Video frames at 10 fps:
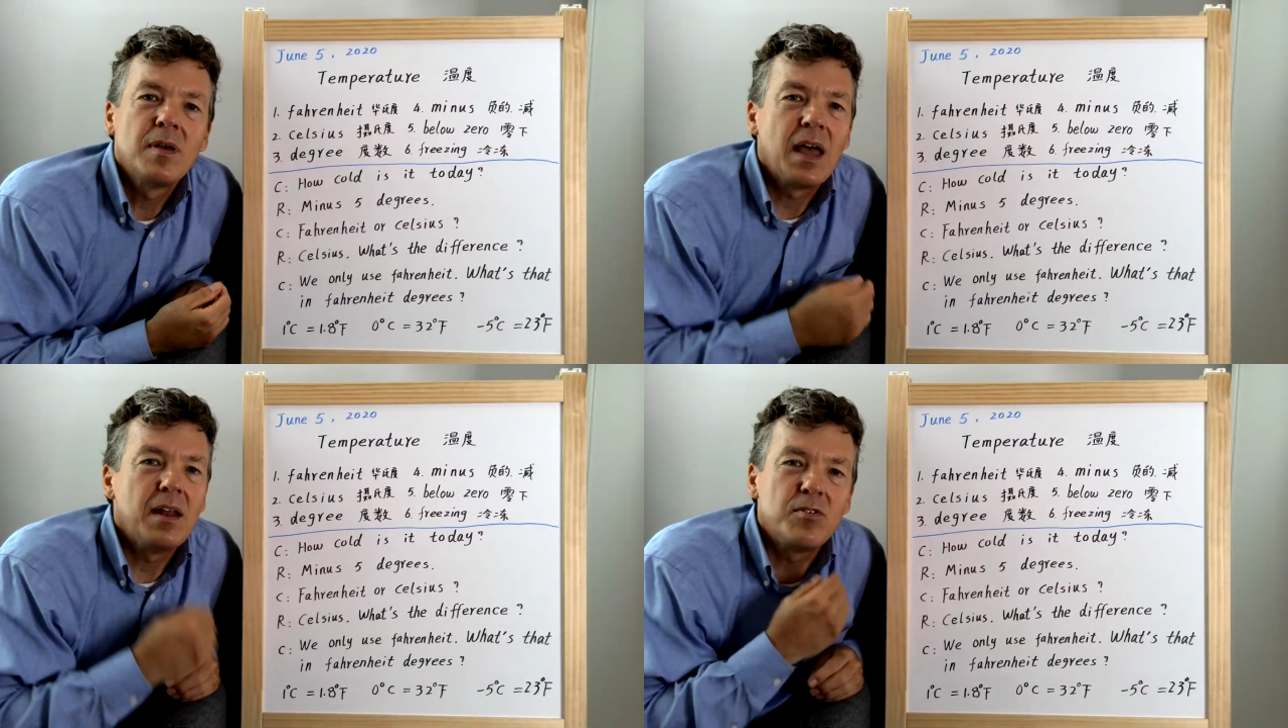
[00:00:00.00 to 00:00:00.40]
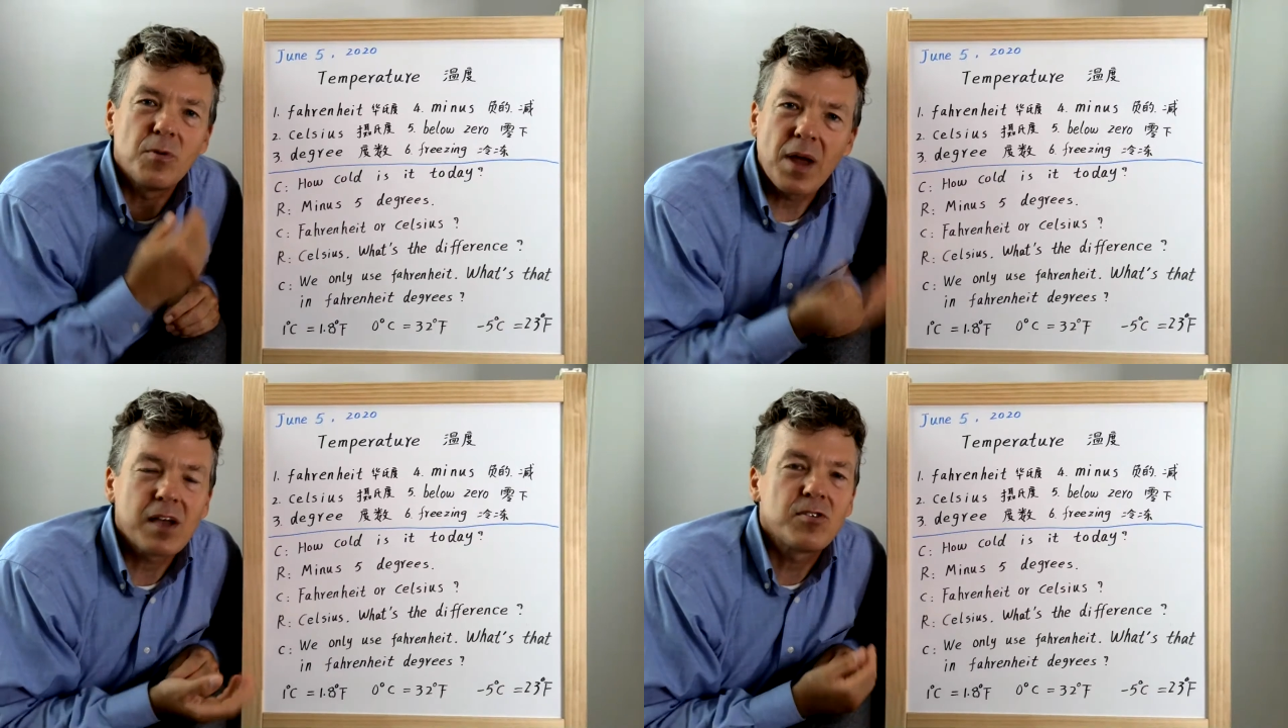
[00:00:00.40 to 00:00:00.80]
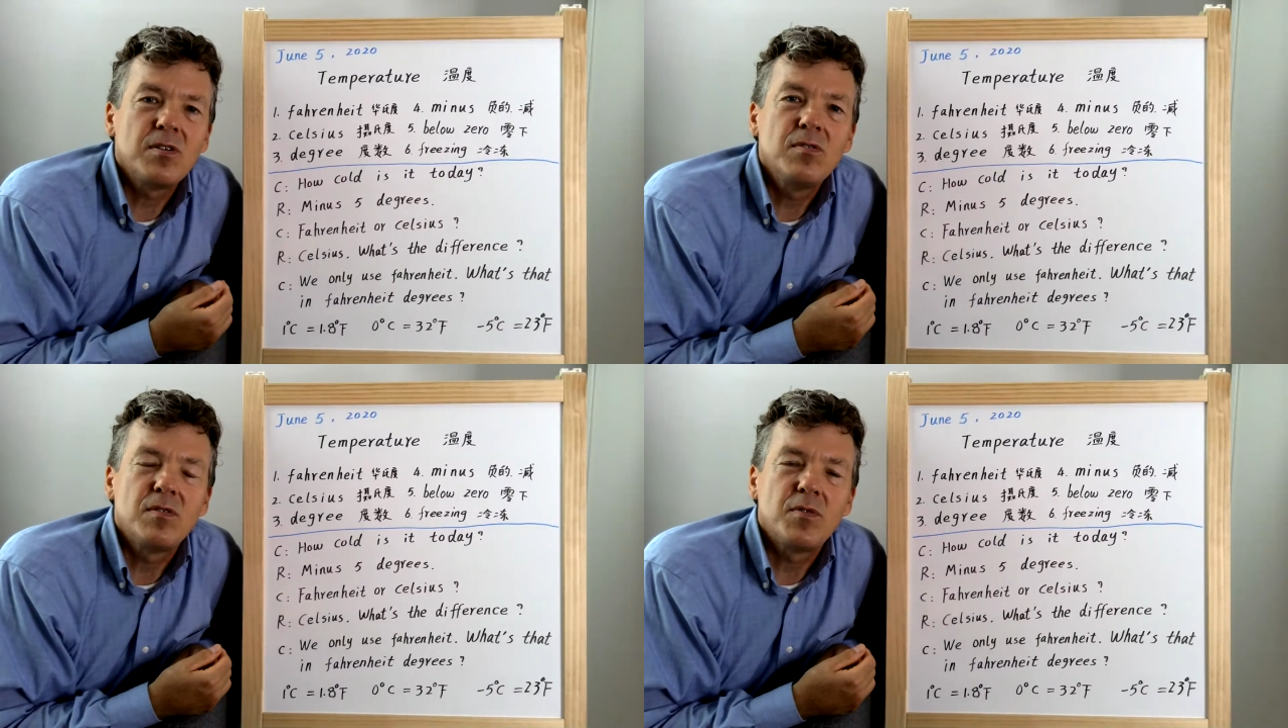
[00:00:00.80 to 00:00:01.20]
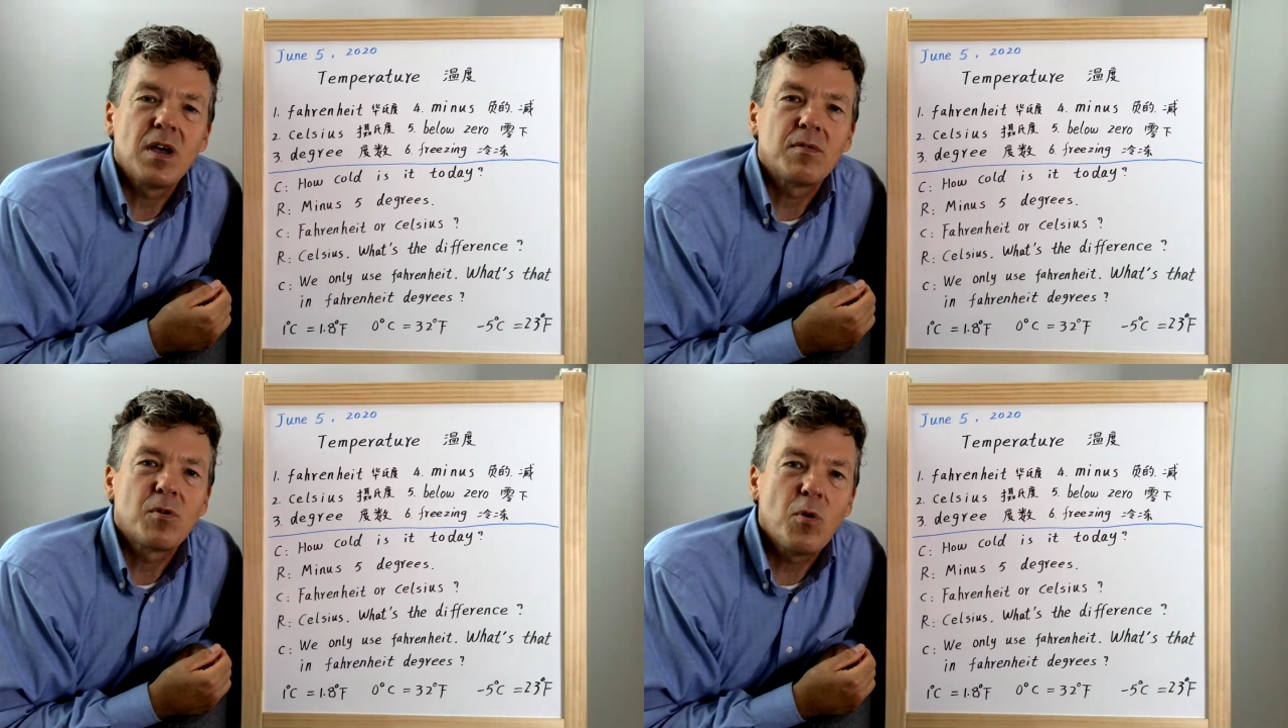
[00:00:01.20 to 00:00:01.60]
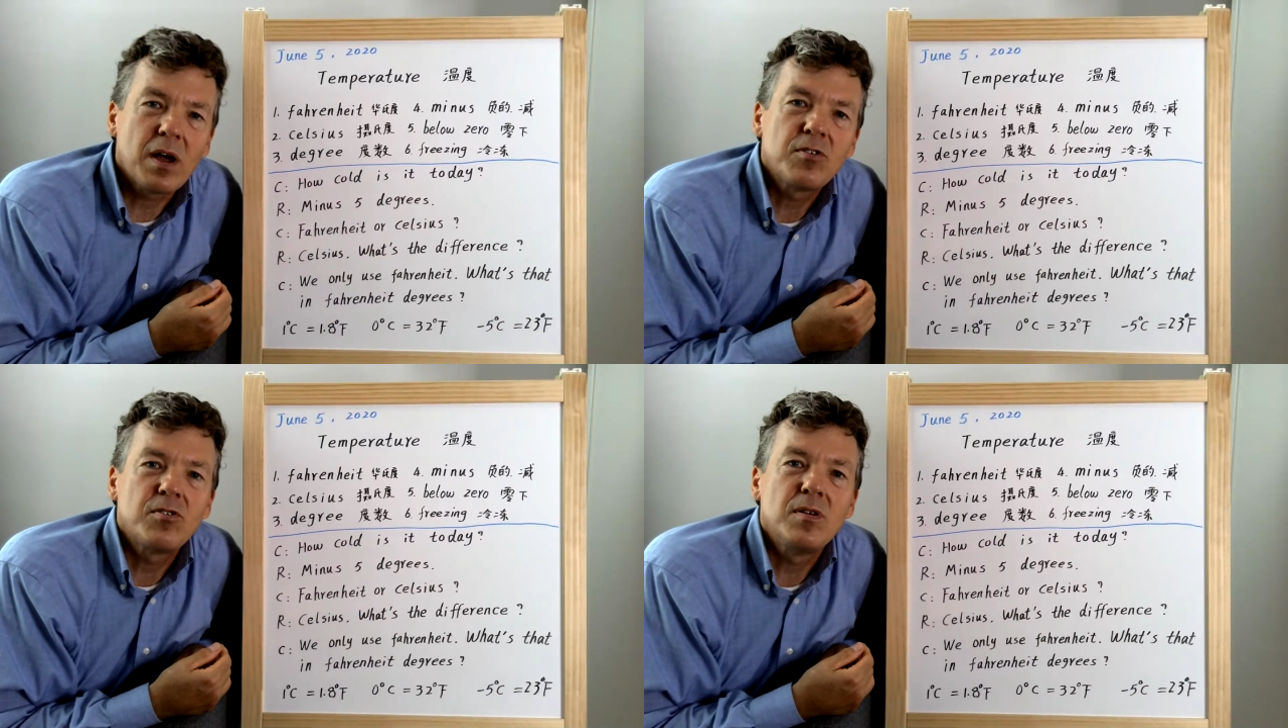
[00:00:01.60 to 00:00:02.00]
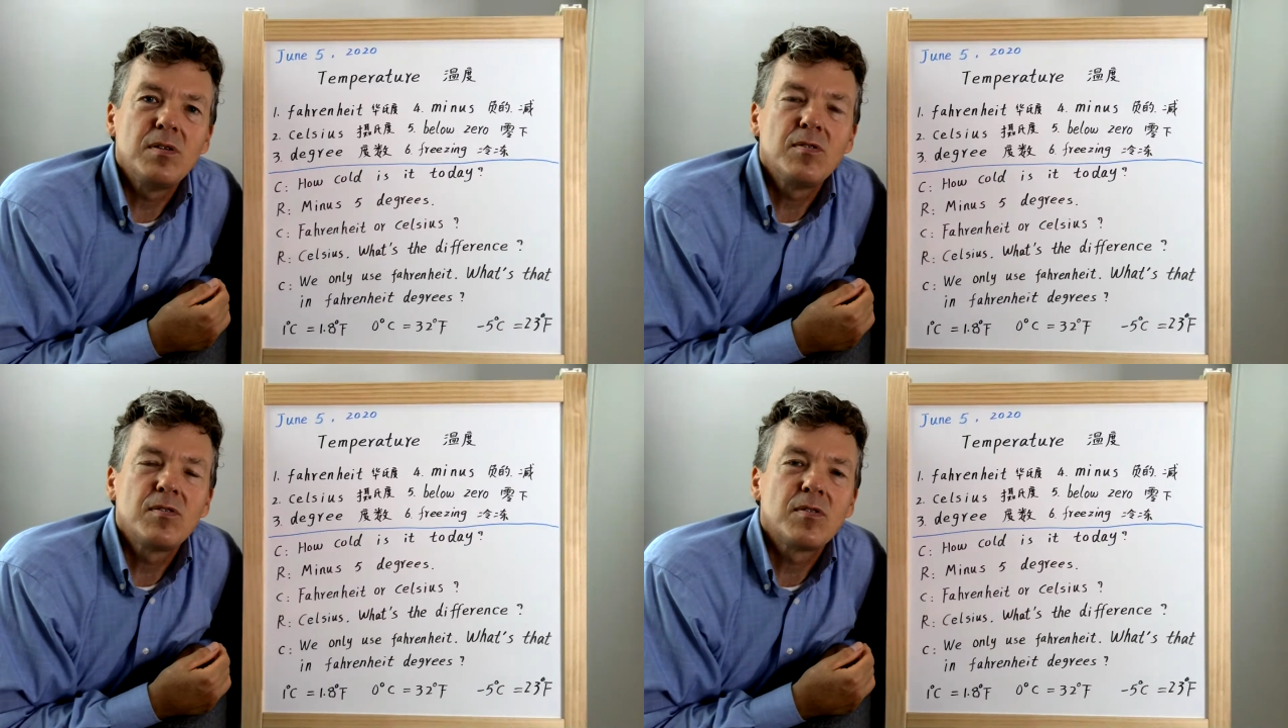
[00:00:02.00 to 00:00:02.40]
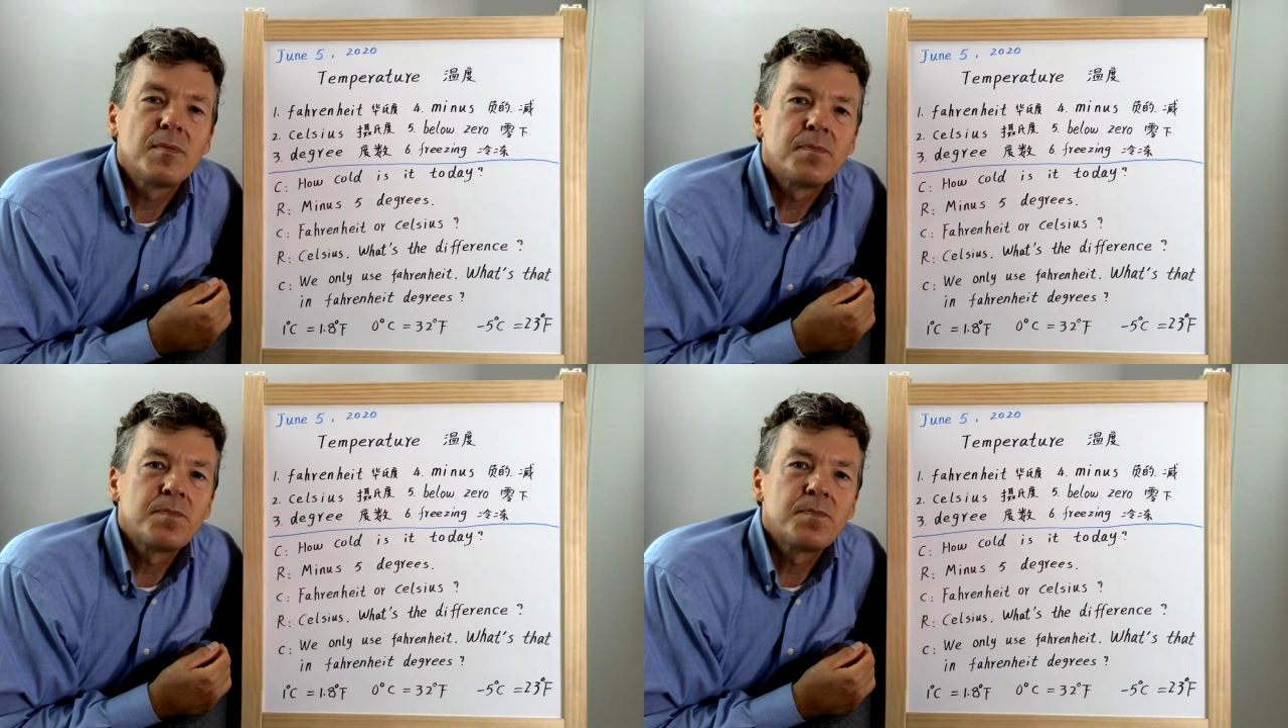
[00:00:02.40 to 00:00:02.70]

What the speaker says: and directions if you have questions.